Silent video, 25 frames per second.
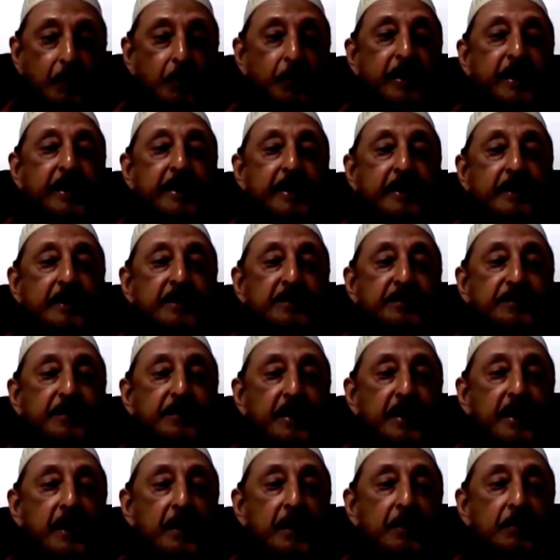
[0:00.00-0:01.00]
We in
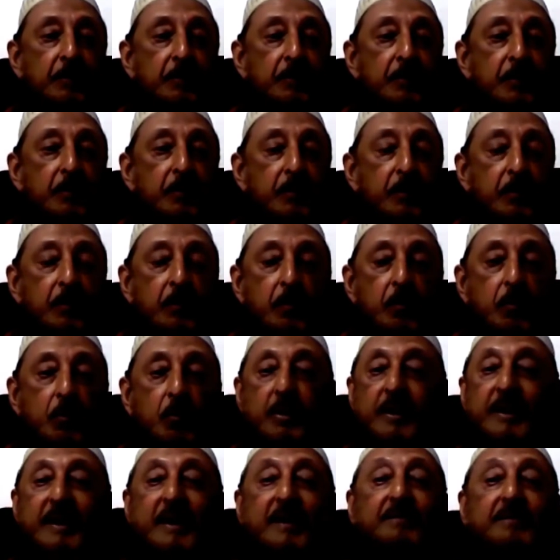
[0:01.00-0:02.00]
Islam,
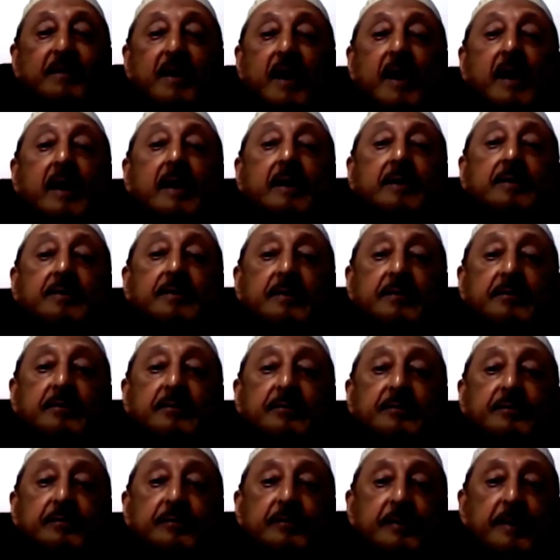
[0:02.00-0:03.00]
we never had
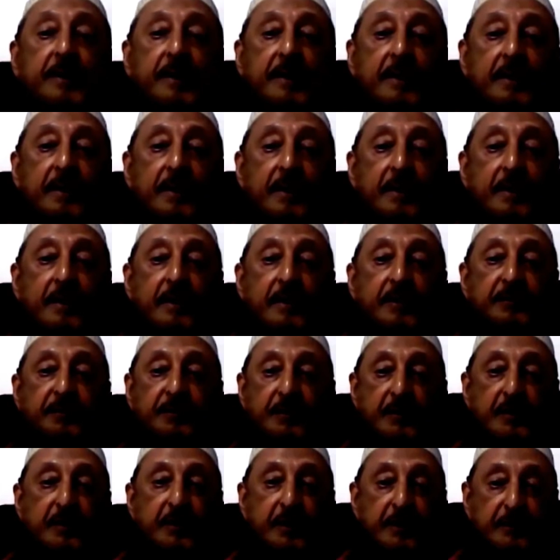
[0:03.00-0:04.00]
this
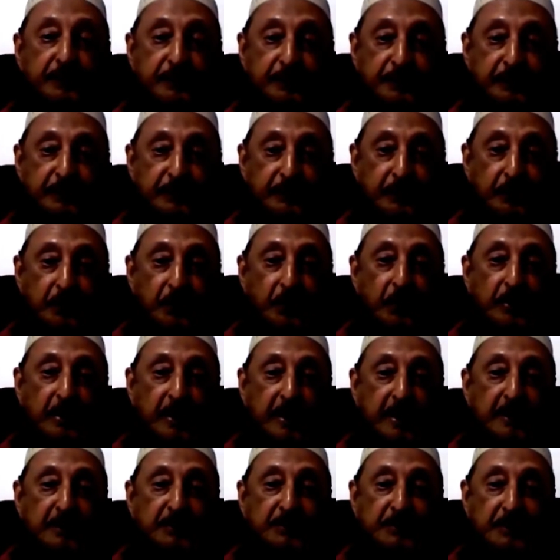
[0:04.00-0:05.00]
circus called
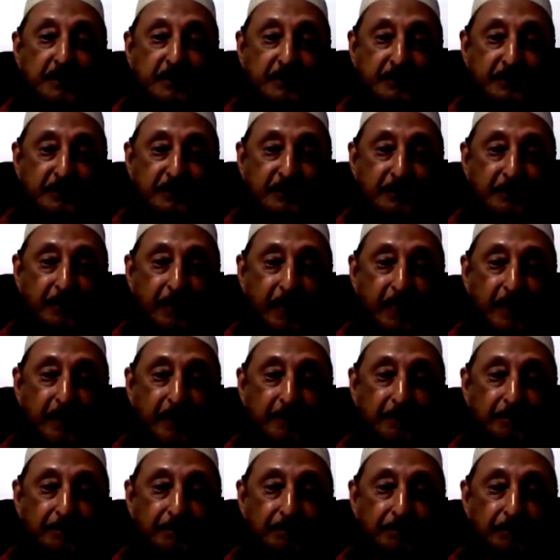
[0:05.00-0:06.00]
elections.
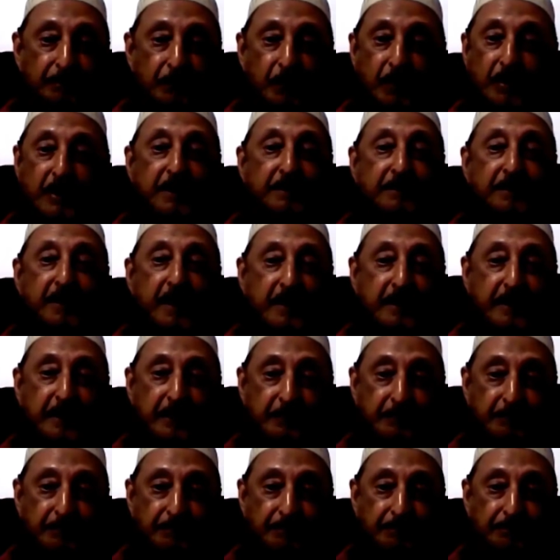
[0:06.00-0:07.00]
We never had it.
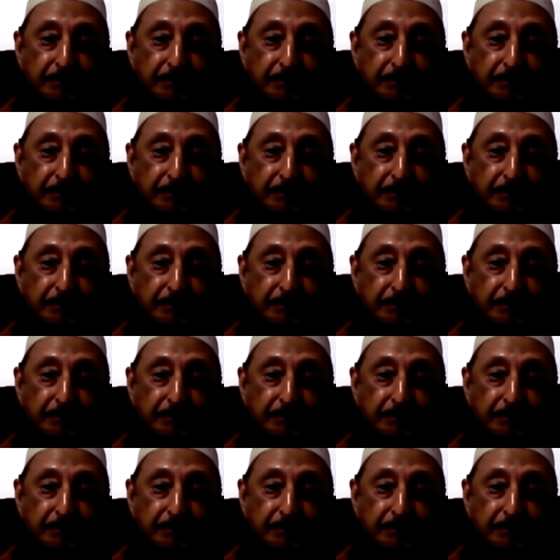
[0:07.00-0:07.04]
